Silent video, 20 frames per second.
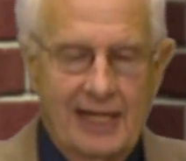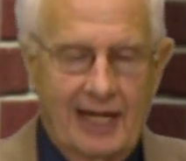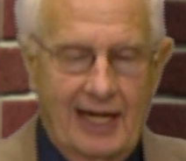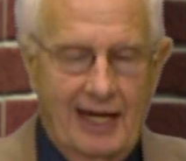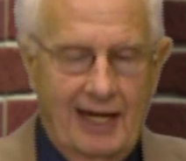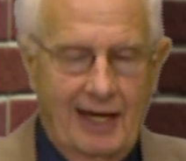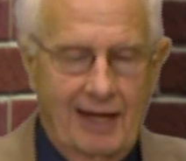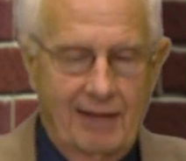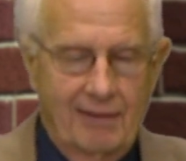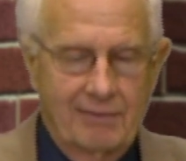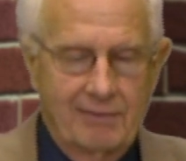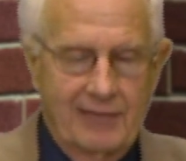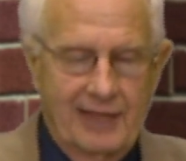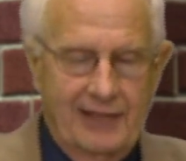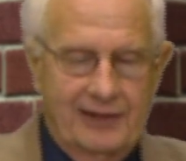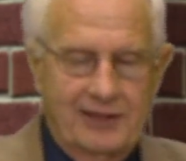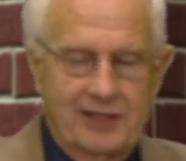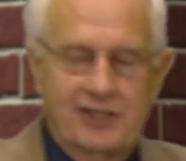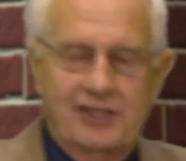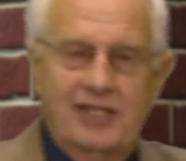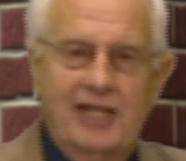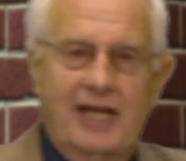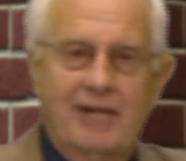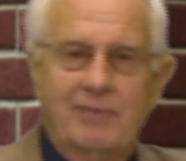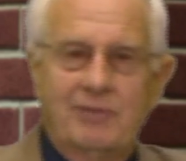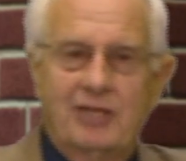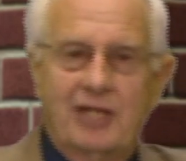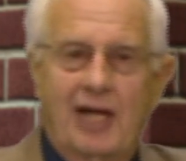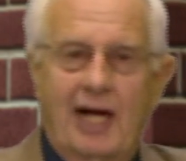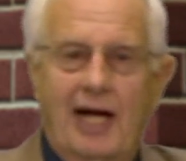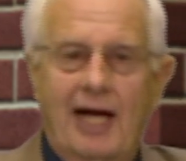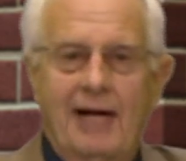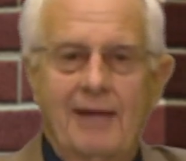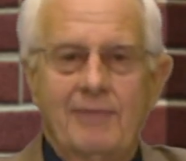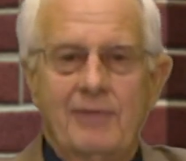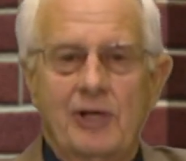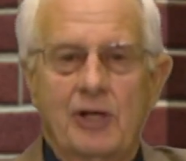At the same time,